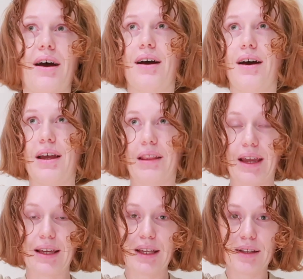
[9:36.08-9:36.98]
I
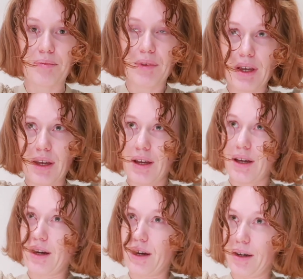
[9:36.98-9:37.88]
like it.
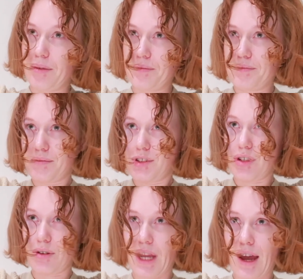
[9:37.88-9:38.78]

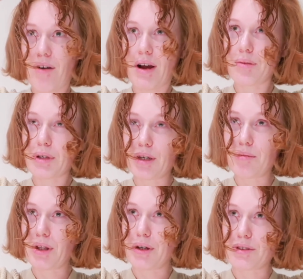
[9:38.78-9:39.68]
So now I'm gonna
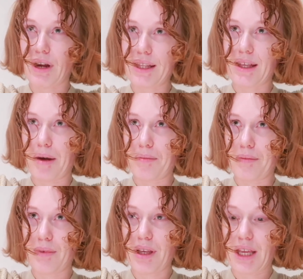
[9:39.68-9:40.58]
blow dry them
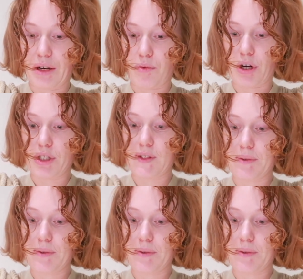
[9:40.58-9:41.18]
inwards.